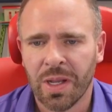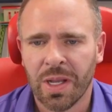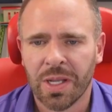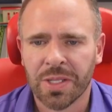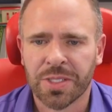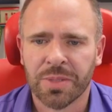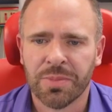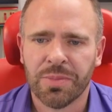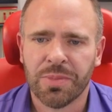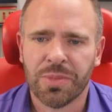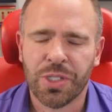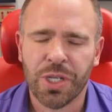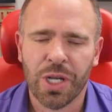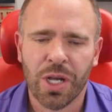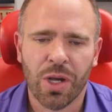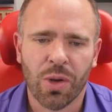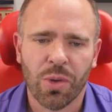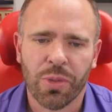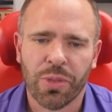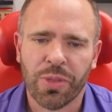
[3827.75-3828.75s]
Awesome.
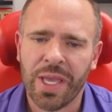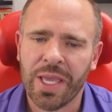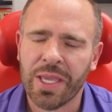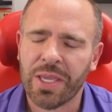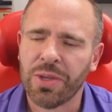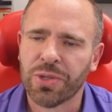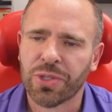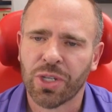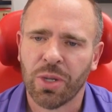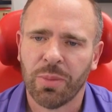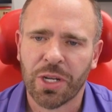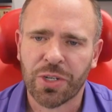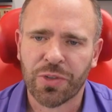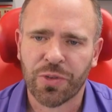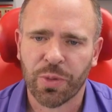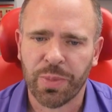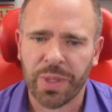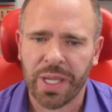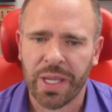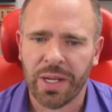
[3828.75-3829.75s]
Joe, thank you so much
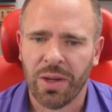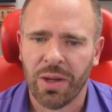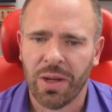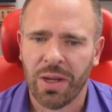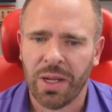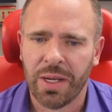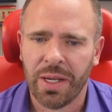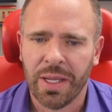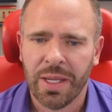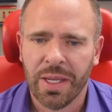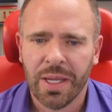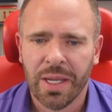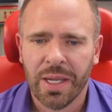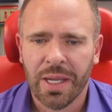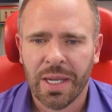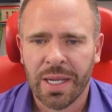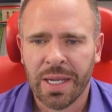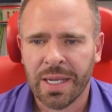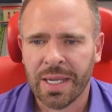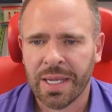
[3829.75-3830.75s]
for being on.
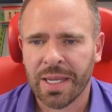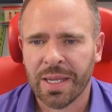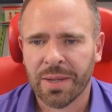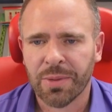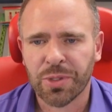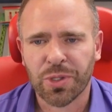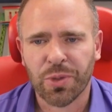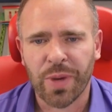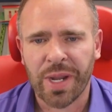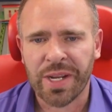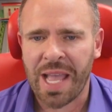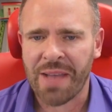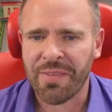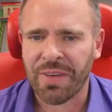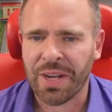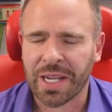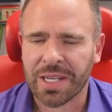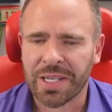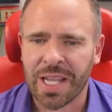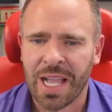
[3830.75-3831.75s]
It was great
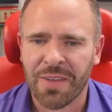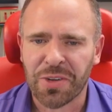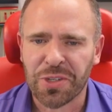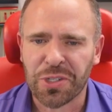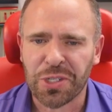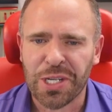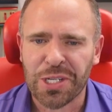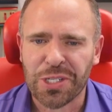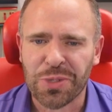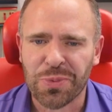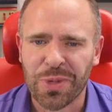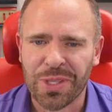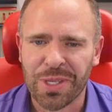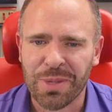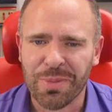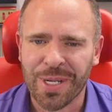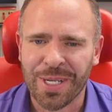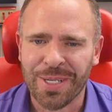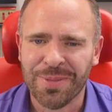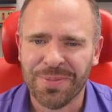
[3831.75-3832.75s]
having a conversation with
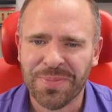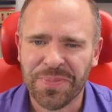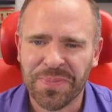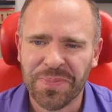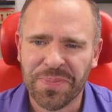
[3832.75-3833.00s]
you, bud.